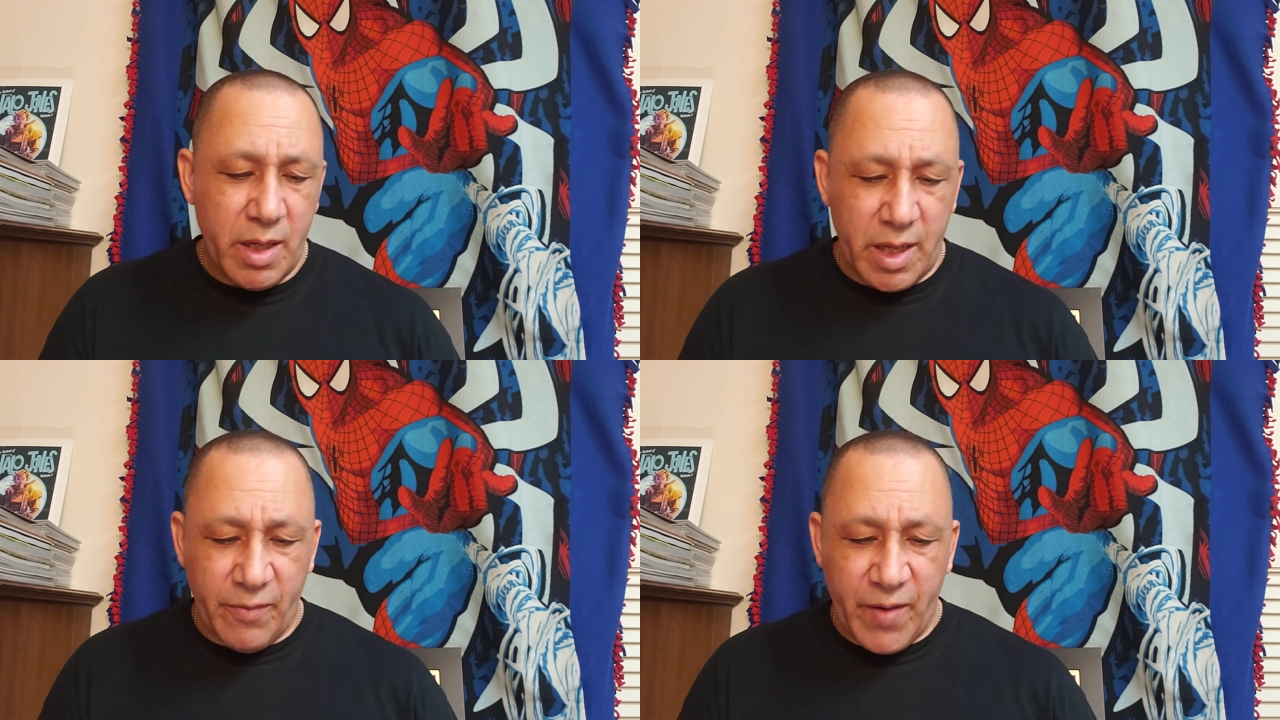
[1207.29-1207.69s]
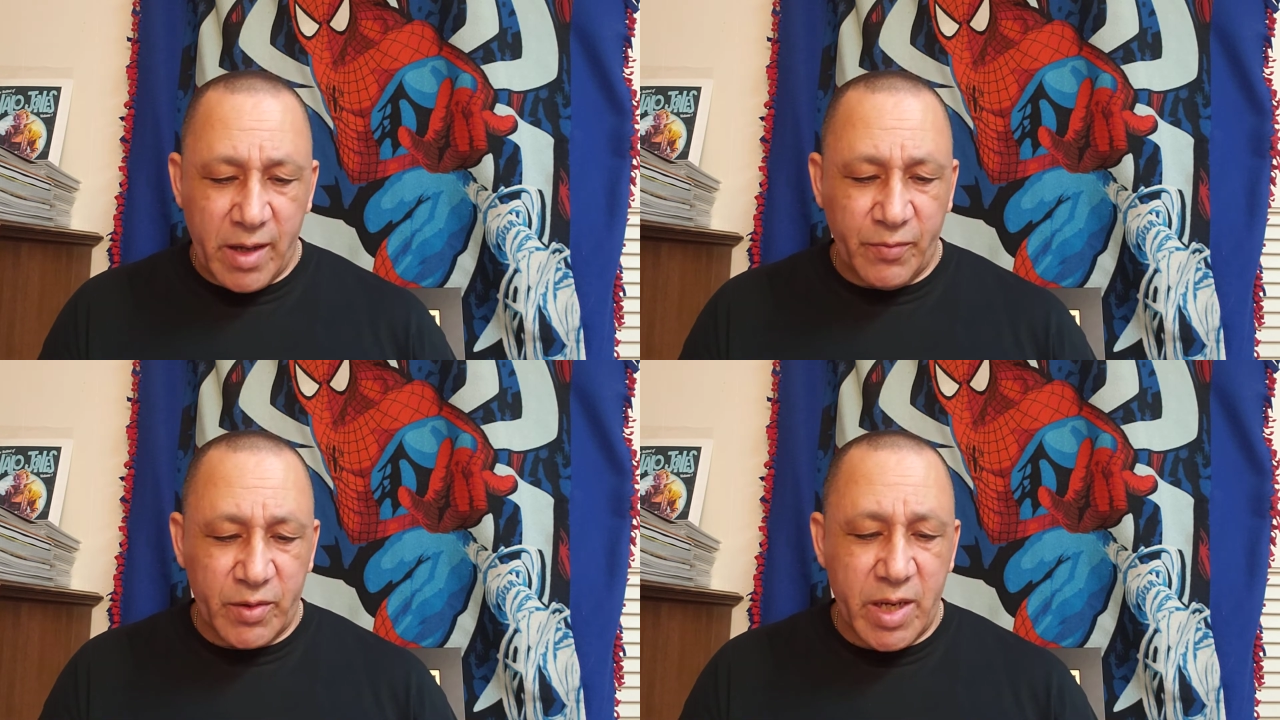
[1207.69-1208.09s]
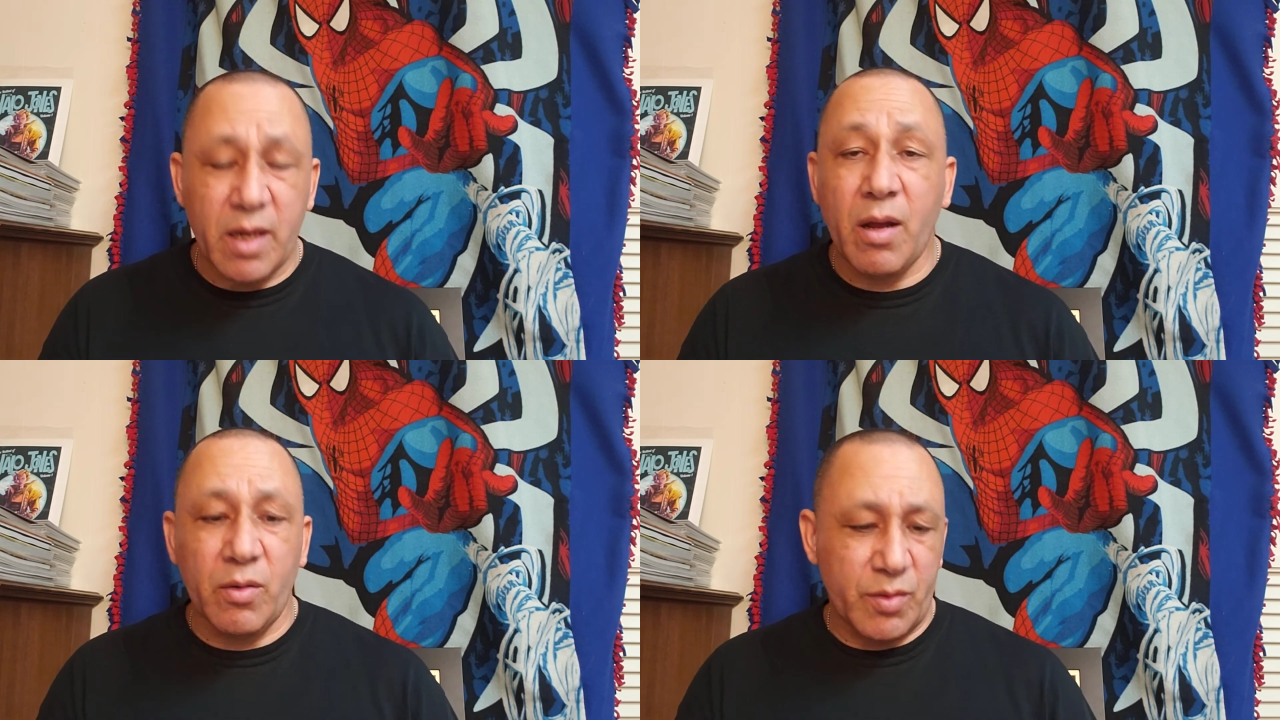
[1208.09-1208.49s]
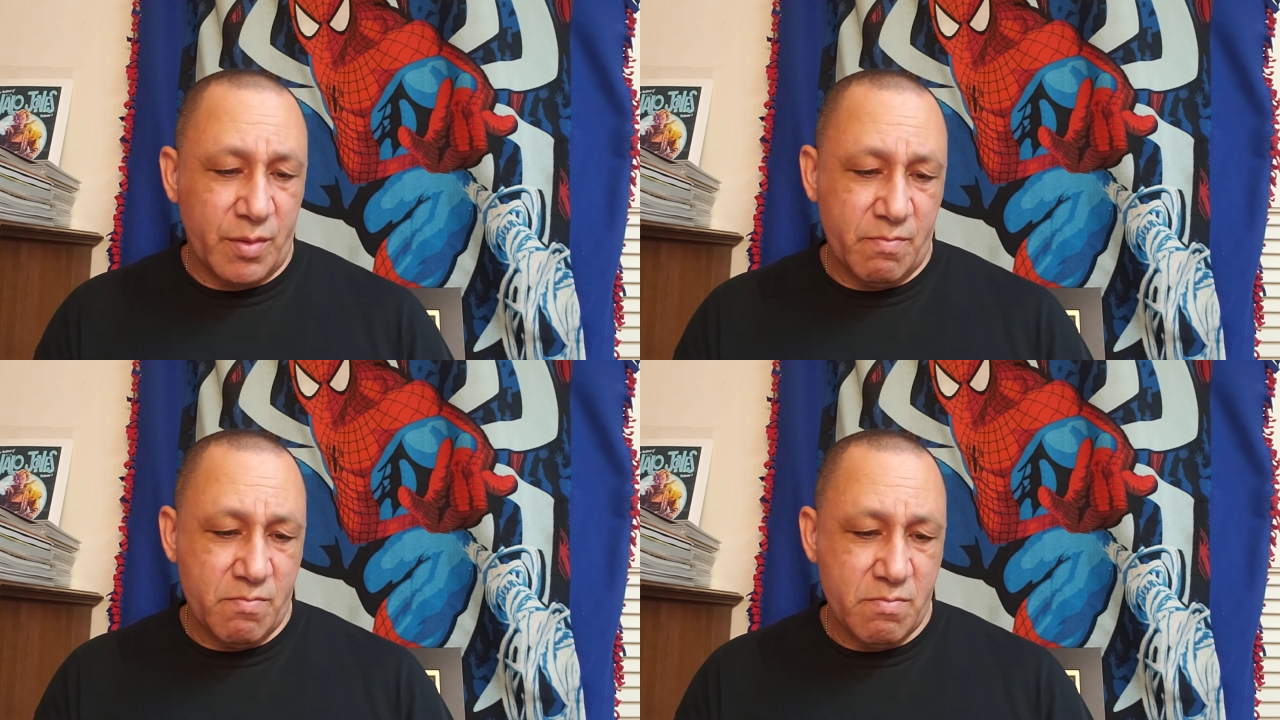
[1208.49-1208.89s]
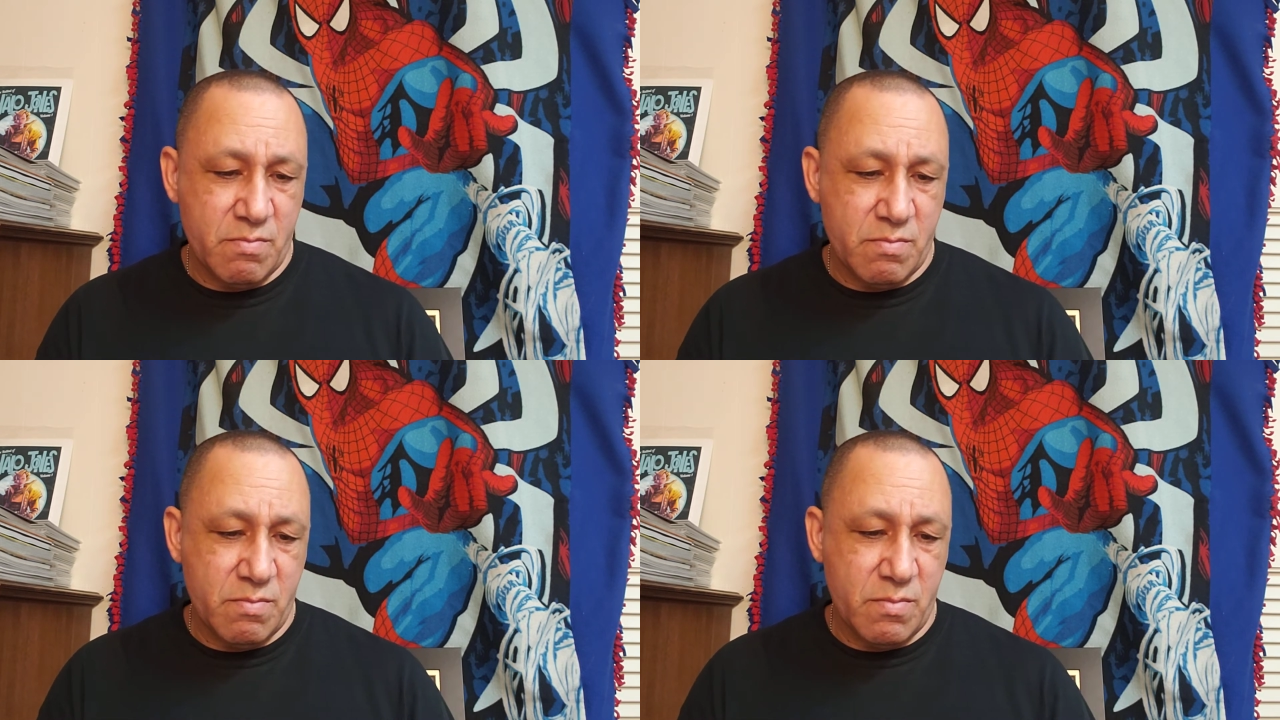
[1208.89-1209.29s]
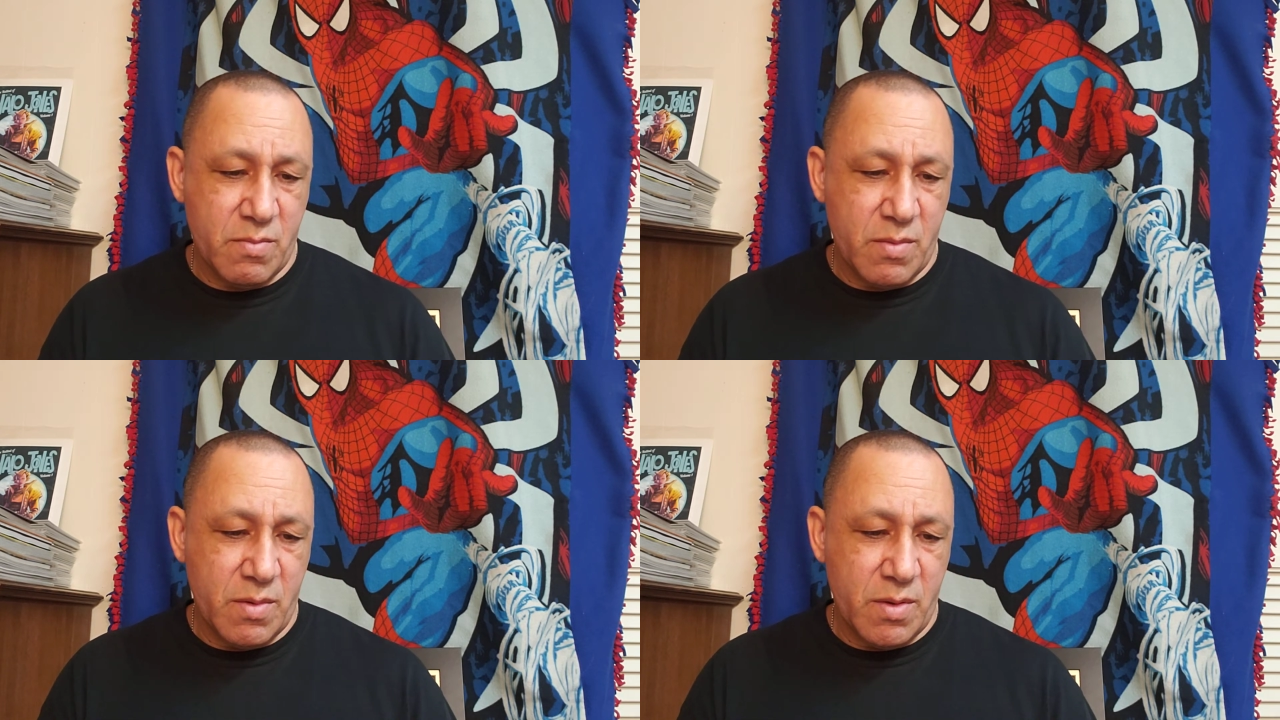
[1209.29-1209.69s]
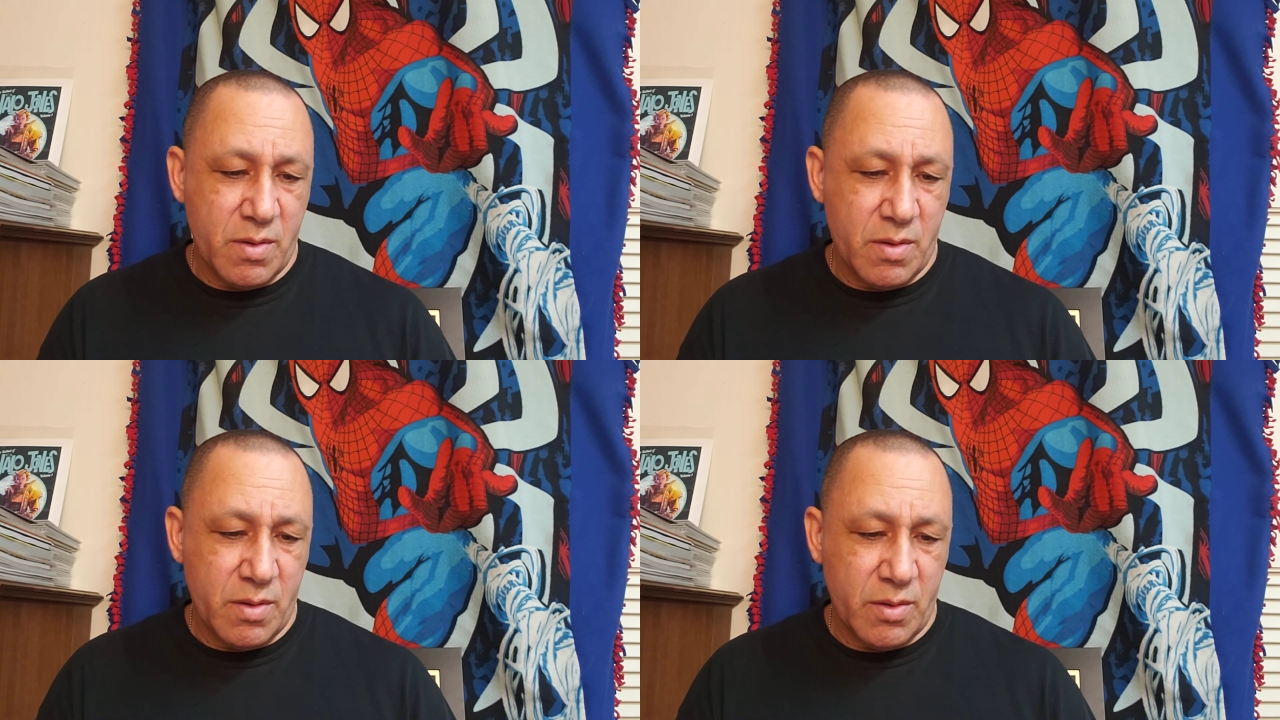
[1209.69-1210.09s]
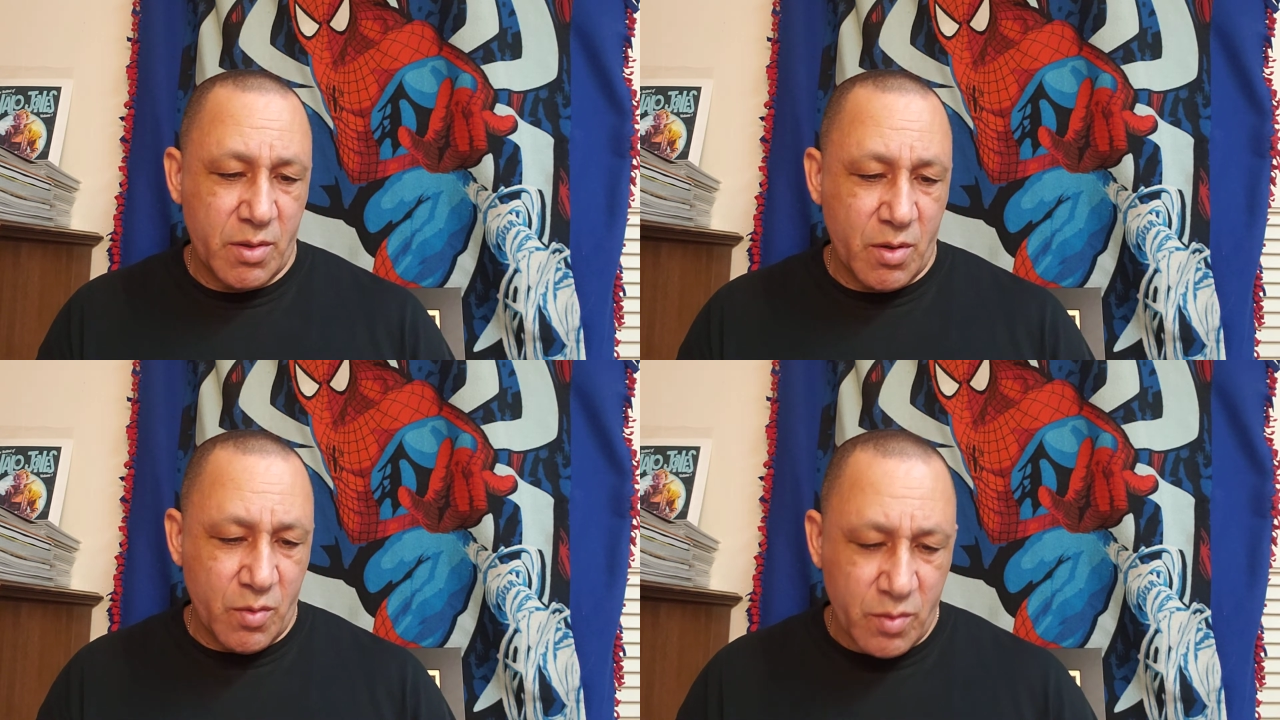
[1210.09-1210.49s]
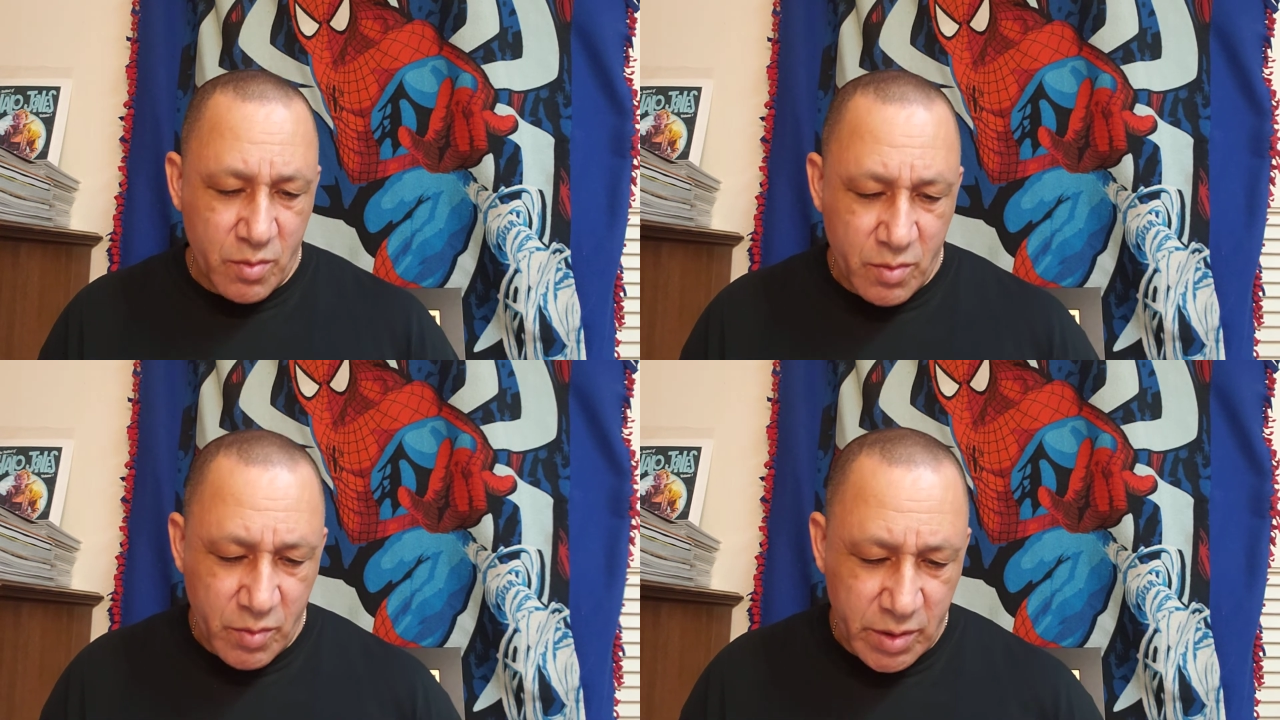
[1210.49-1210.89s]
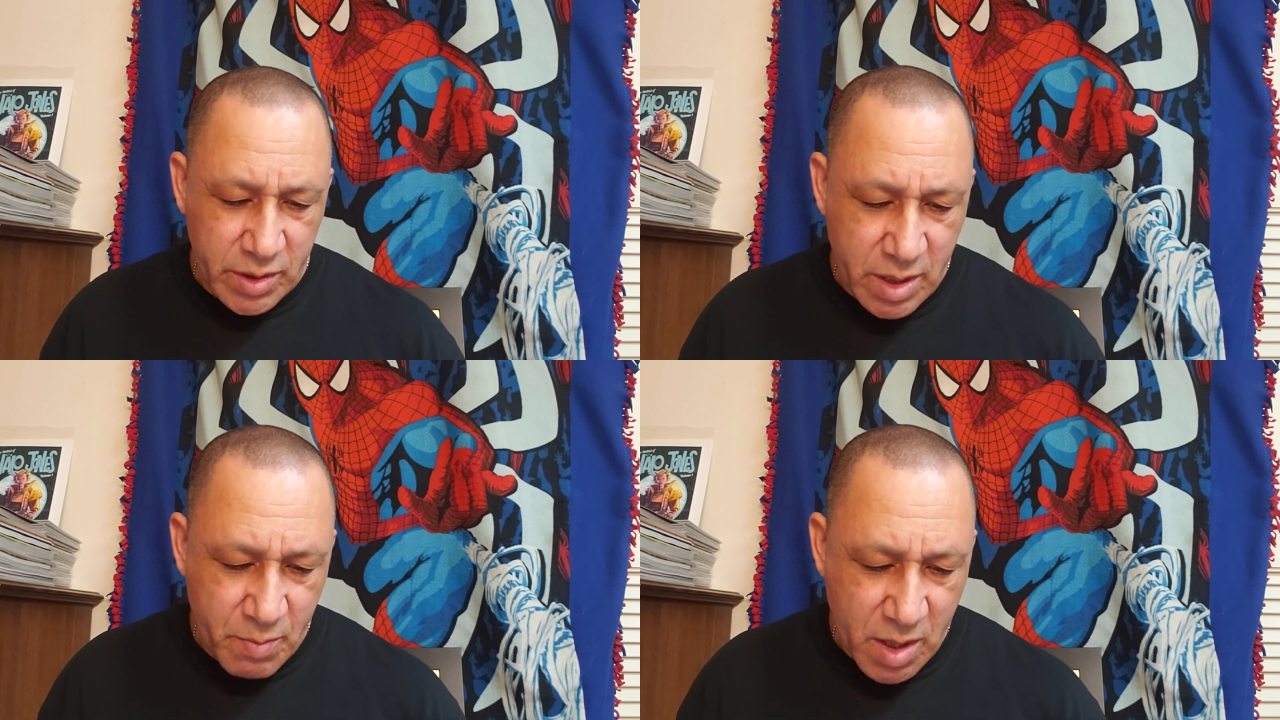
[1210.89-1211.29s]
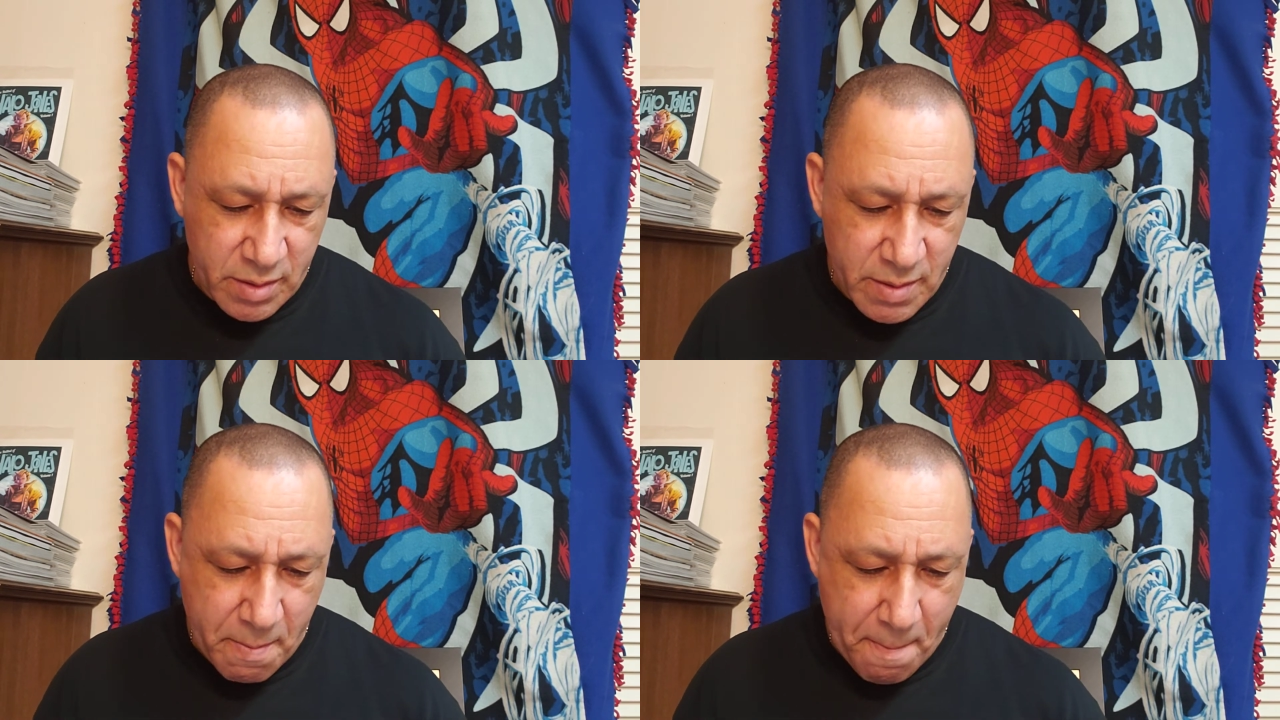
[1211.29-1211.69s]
and I found it for $10. So, was it 10 bucks?